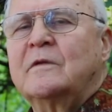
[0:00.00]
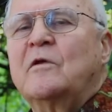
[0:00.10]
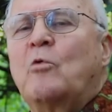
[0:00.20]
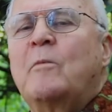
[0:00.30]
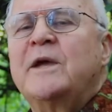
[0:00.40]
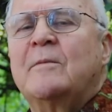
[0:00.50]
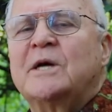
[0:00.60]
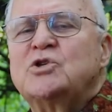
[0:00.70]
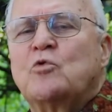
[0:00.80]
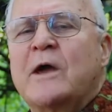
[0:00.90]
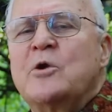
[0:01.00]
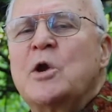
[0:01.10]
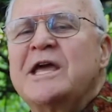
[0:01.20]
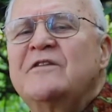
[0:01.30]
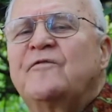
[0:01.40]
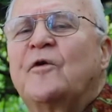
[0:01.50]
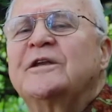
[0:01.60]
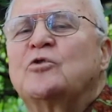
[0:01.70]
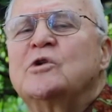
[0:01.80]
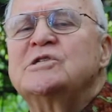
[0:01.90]
There will be a much greater need for
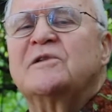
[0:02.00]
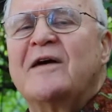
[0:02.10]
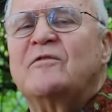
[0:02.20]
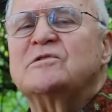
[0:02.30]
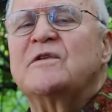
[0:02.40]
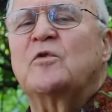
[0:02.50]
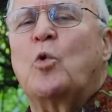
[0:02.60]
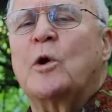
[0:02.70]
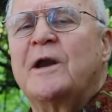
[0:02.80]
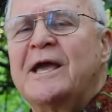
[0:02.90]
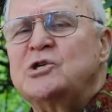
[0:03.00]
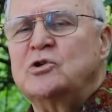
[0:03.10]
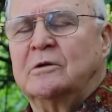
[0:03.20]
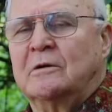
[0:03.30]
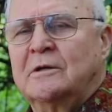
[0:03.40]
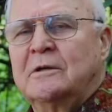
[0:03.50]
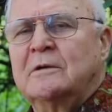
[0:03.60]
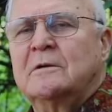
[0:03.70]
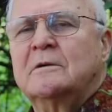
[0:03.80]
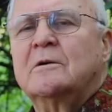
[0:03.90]
increased levels of coordination,
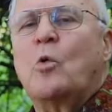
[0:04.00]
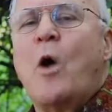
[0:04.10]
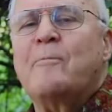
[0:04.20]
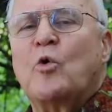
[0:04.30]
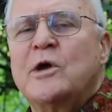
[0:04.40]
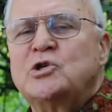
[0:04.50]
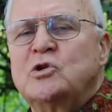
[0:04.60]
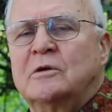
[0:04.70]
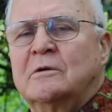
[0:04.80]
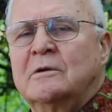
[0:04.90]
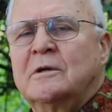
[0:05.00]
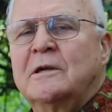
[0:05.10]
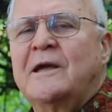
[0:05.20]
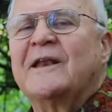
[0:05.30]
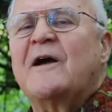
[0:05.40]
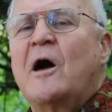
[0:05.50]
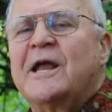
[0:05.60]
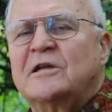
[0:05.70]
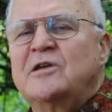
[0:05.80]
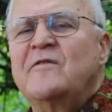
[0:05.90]
cooperation, and
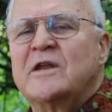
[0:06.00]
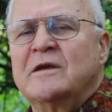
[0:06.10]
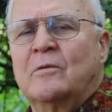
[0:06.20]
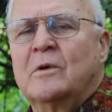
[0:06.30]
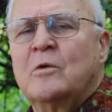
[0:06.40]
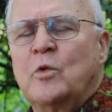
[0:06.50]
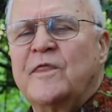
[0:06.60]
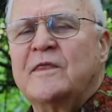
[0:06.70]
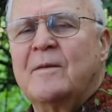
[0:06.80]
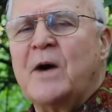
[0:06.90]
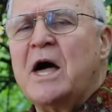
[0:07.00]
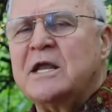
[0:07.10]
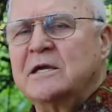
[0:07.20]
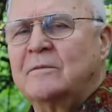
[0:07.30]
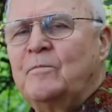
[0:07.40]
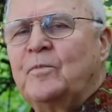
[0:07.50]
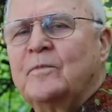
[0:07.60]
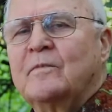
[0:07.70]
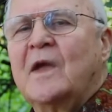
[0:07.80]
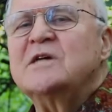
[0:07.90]
connectivity within the body,
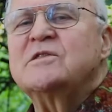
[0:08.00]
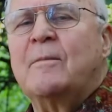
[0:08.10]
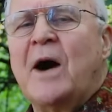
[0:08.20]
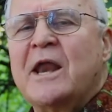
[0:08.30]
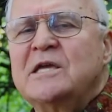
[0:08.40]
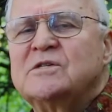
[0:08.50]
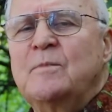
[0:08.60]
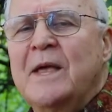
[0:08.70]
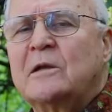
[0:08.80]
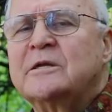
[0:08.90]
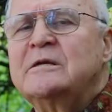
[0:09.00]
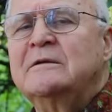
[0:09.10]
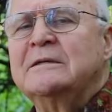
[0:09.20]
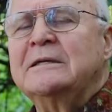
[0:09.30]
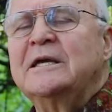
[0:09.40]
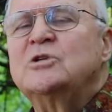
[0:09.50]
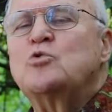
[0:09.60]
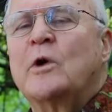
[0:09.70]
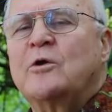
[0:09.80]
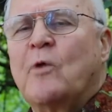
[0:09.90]
as the body is melded
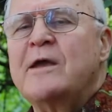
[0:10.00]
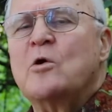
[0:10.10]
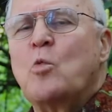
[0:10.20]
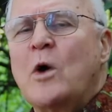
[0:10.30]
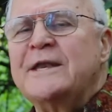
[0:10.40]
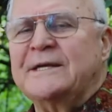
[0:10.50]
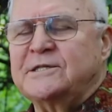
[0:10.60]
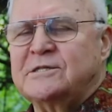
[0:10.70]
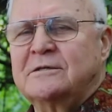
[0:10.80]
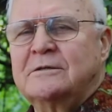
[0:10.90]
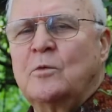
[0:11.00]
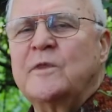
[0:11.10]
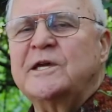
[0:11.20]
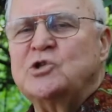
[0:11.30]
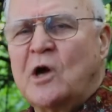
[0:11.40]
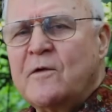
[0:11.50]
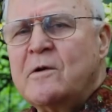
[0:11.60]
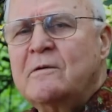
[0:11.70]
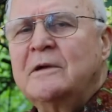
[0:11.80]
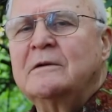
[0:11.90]
into a greater oneness with each
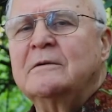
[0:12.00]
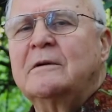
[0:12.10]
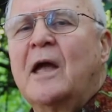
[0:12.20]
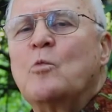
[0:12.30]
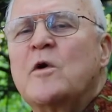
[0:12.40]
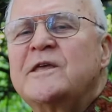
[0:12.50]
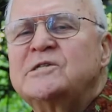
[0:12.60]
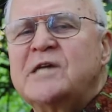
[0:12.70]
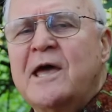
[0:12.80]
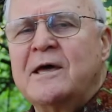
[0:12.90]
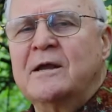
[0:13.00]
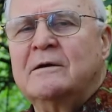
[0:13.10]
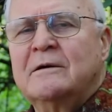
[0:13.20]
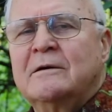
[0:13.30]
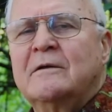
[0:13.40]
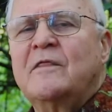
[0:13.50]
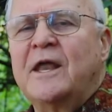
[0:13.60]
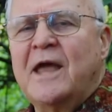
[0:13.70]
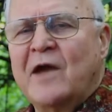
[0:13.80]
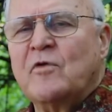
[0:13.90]
other and its head
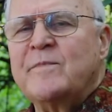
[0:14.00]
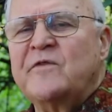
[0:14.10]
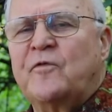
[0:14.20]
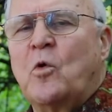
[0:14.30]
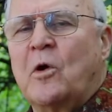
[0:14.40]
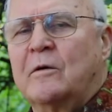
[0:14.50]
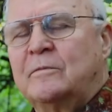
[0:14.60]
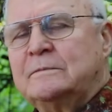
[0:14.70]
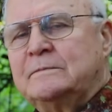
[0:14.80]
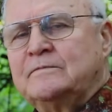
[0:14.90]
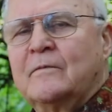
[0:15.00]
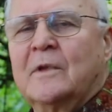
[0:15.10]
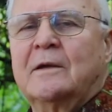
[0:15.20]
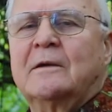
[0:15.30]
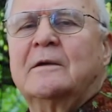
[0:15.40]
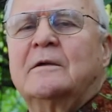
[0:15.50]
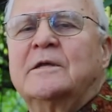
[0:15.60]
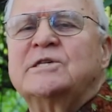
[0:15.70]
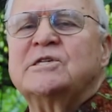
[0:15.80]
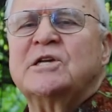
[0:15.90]
than ever before.
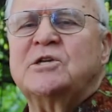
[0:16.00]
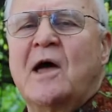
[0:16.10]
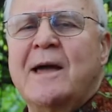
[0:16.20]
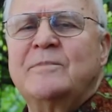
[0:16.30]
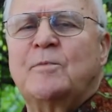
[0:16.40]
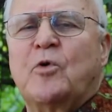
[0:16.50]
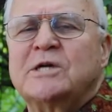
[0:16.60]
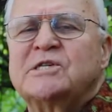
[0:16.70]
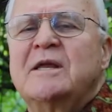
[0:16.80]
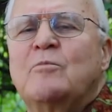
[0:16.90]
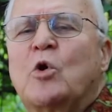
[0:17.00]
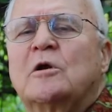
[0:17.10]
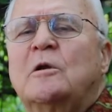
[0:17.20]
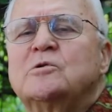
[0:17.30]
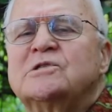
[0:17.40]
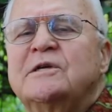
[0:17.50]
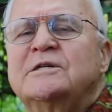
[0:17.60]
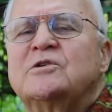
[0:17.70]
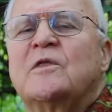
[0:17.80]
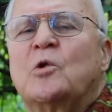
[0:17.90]
This is a time to press in more closely
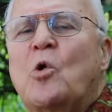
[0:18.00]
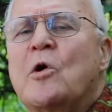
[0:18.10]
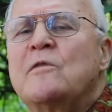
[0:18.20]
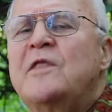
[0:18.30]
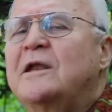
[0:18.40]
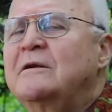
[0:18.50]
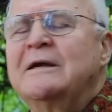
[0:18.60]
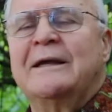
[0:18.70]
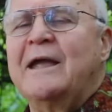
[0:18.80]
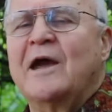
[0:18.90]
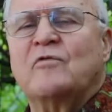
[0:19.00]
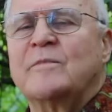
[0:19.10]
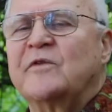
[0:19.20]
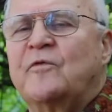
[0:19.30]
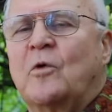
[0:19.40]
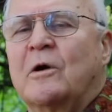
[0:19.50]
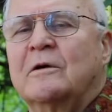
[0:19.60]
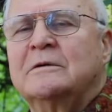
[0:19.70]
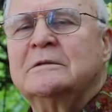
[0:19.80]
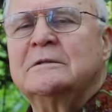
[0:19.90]
to the Lord than ever before.
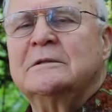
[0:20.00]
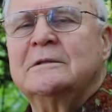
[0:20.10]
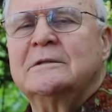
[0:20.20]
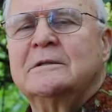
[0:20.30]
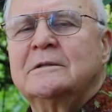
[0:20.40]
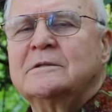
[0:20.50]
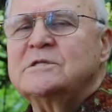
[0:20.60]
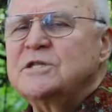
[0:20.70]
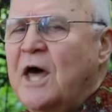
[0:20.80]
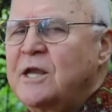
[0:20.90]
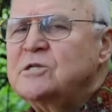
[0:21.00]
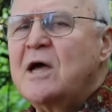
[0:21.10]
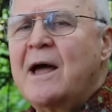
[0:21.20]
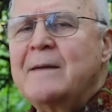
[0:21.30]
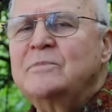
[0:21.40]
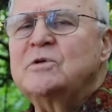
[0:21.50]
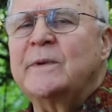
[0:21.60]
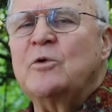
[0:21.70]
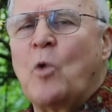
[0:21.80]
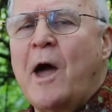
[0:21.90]
It's not a time to
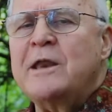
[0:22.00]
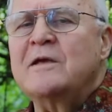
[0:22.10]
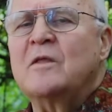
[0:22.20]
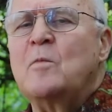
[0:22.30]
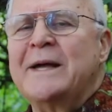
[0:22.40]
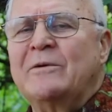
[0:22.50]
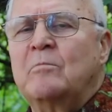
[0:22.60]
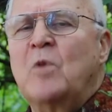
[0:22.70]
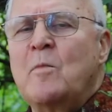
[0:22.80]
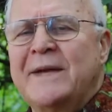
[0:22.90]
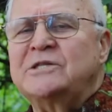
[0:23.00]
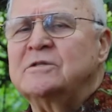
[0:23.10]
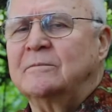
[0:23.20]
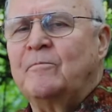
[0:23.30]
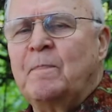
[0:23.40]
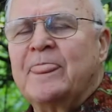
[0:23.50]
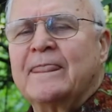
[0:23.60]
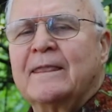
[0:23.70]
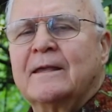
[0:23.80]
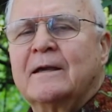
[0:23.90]
be riding the momentum
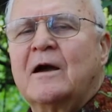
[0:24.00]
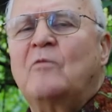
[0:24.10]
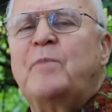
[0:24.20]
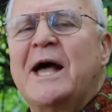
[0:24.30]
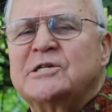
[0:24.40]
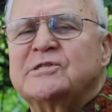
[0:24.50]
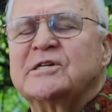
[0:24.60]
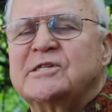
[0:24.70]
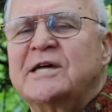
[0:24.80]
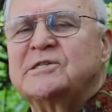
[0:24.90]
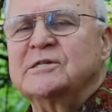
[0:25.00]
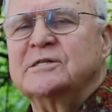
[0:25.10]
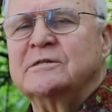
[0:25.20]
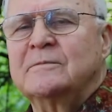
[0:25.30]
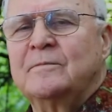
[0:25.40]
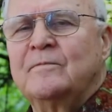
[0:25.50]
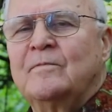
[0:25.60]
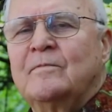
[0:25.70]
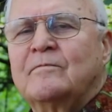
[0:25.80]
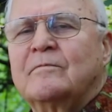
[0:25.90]
of past successes.
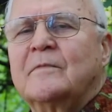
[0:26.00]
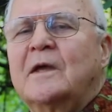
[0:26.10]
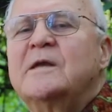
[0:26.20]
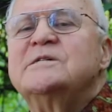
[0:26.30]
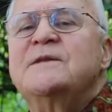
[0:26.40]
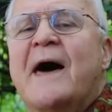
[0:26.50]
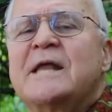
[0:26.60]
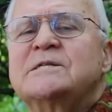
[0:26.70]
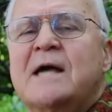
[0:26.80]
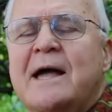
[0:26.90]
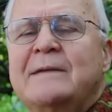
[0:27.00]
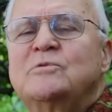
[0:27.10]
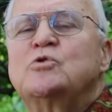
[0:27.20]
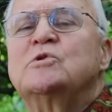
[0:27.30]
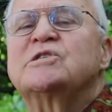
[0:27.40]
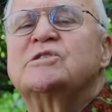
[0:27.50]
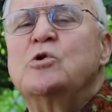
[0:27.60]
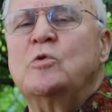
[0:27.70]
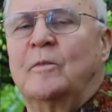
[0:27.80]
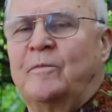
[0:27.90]
It is not a time to
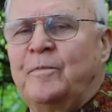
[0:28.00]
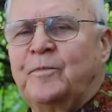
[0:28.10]
assume.